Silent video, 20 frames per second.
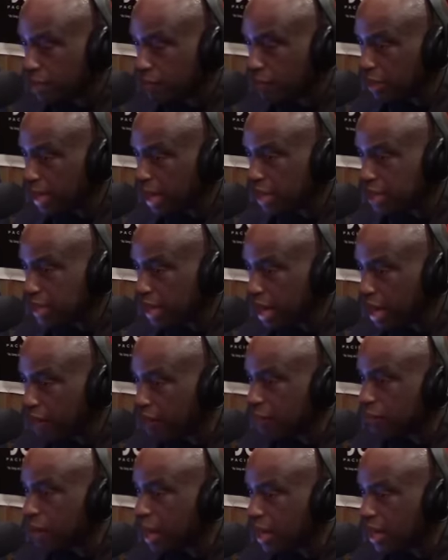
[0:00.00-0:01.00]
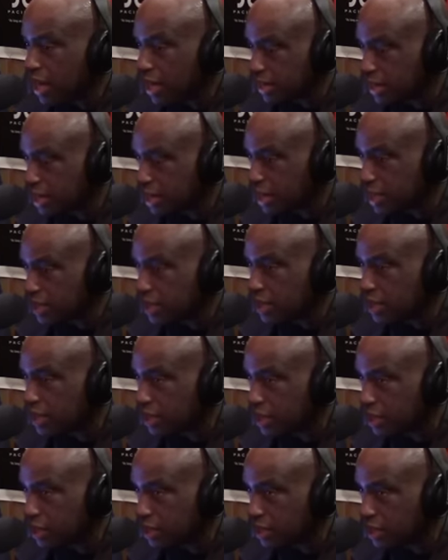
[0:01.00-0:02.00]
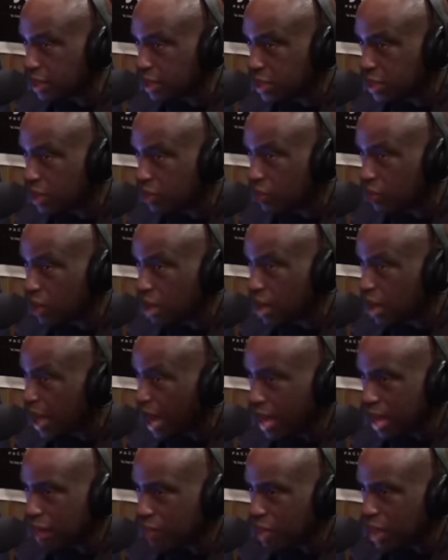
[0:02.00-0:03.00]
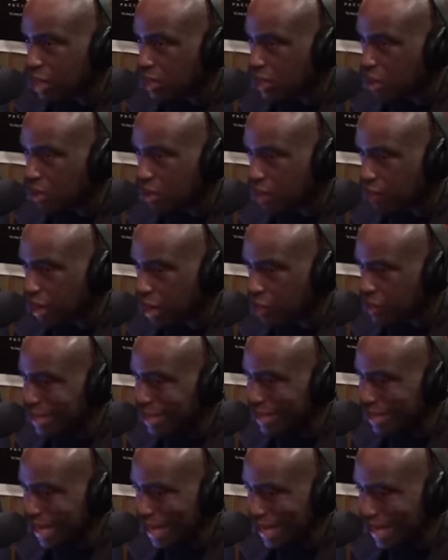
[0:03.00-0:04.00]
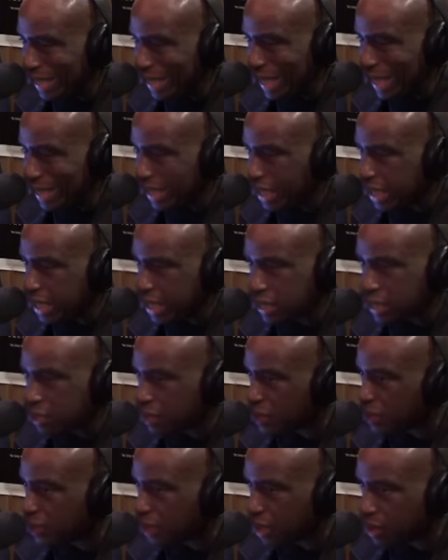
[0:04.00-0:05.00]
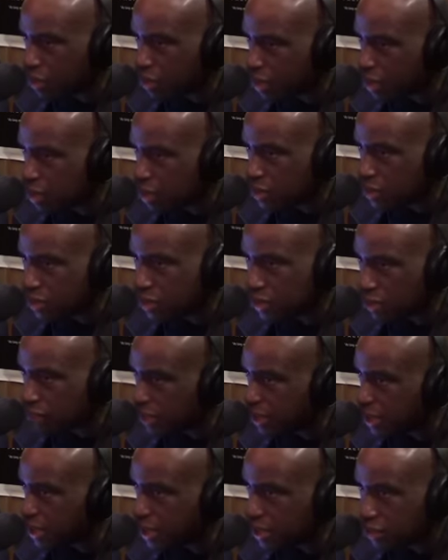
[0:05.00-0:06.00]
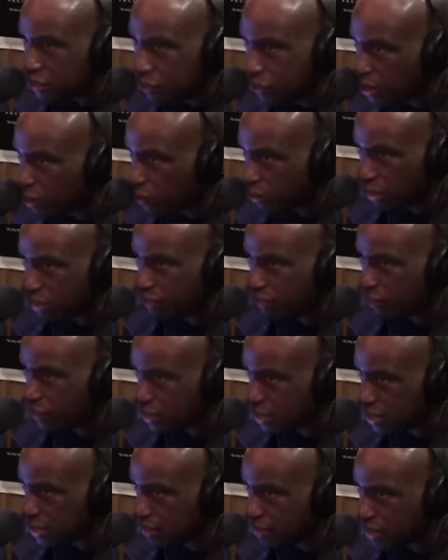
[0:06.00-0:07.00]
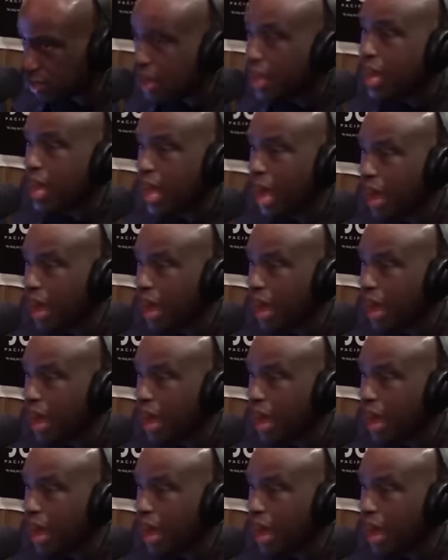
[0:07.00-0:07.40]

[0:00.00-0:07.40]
Because everybody that's listening to this station, and I'm not talking about our dedicated listeners that are here 7 days a week, 24/7.